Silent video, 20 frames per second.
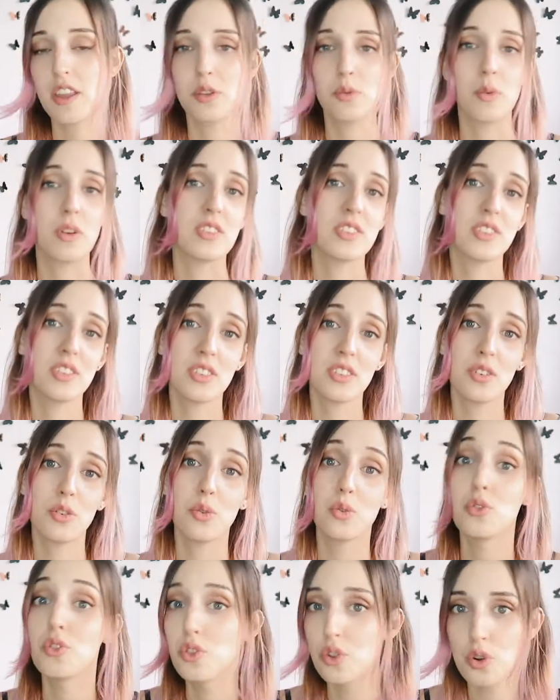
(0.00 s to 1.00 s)
the ones
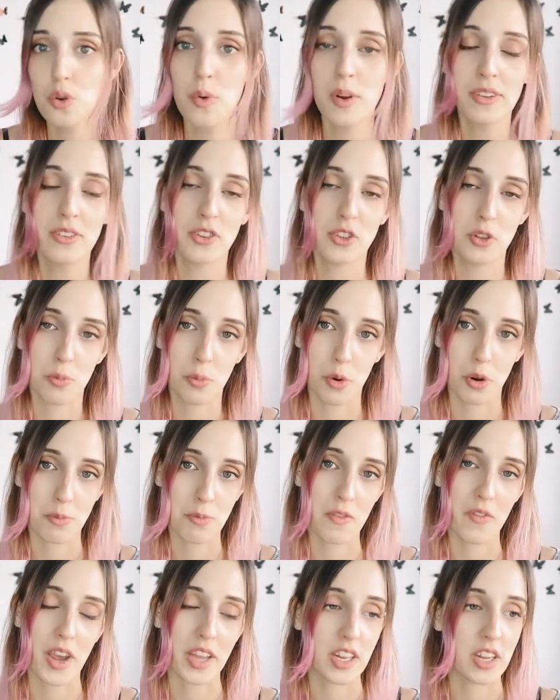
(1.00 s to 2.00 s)
who do want to support
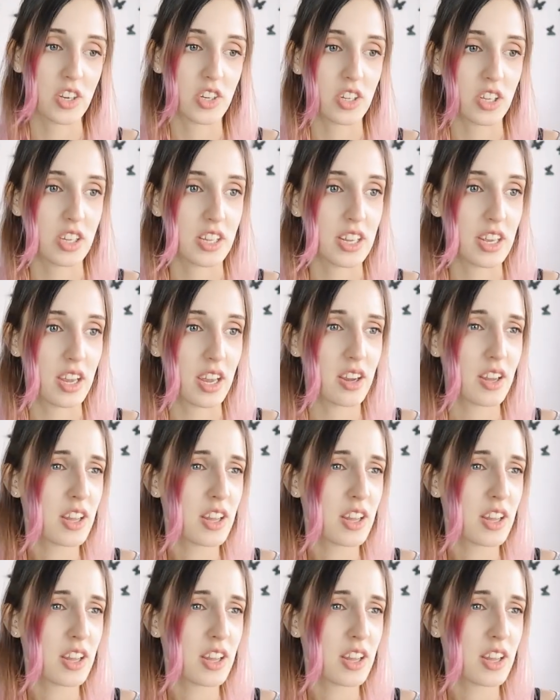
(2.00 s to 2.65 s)
me financially,